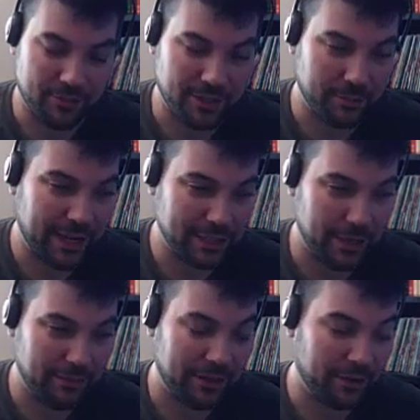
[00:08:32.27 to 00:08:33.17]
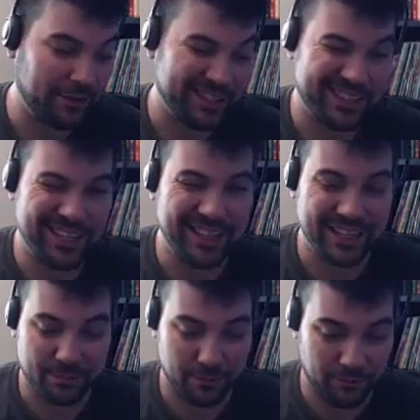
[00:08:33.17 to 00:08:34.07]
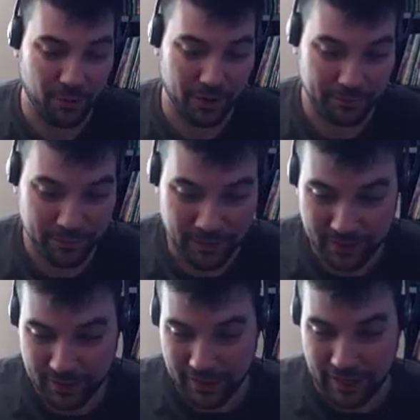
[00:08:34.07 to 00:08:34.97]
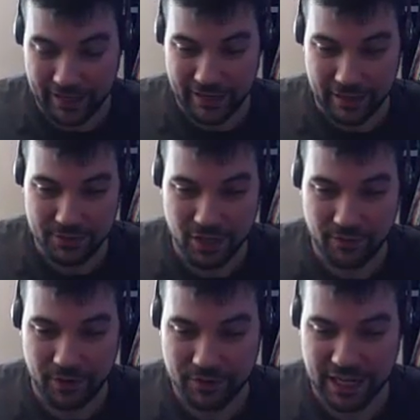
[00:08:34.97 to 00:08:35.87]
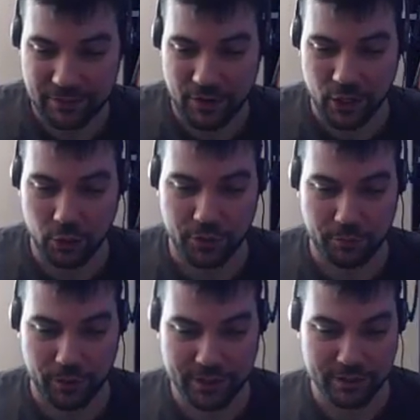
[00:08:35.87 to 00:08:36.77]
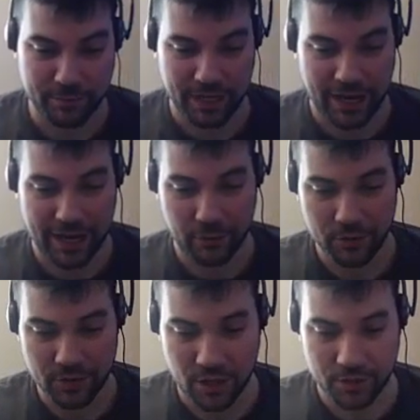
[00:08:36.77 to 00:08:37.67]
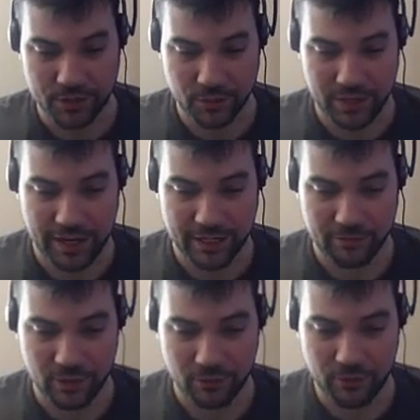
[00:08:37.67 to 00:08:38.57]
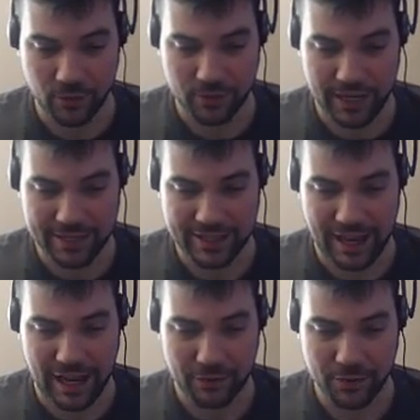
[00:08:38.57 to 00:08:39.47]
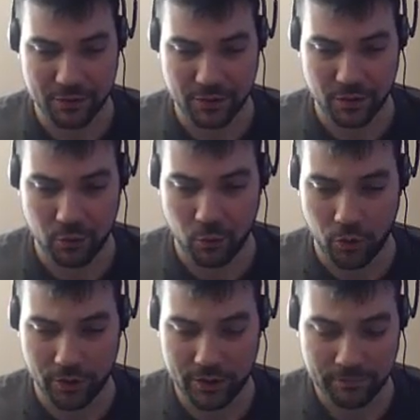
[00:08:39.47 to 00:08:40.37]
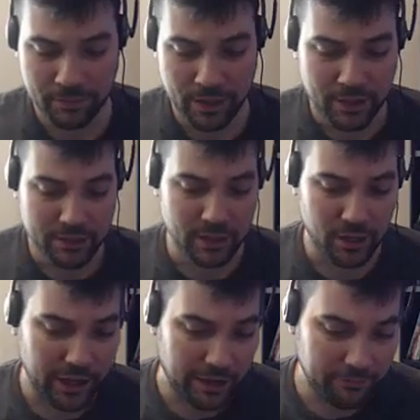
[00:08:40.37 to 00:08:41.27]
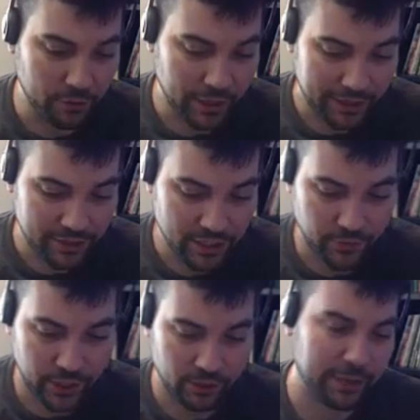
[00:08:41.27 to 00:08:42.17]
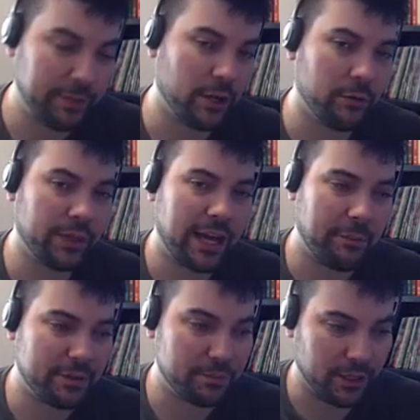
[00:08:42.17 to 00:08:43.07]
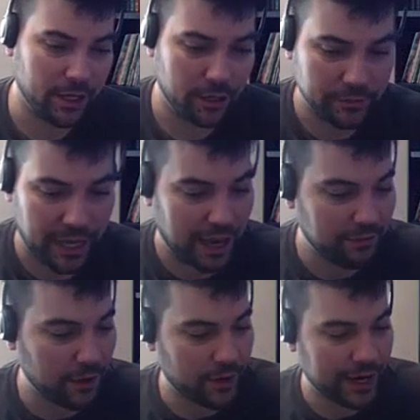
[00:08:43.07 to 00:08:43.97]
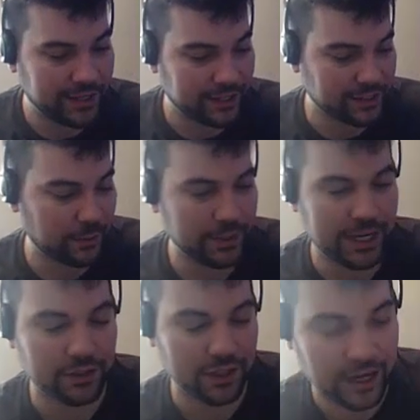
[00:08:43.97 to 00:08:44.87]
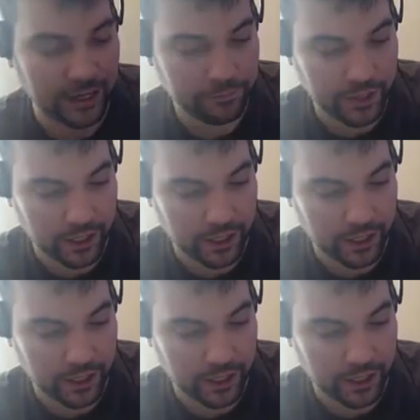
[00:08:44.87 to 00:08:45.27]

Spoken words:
Some of you guys may have never even seen this before. And I'm sorry if I was kind of all over the place, but I was also kind of confused as to how this was going to work. So if you like this video, let me know in the comments below. I have other ideas coming down the line.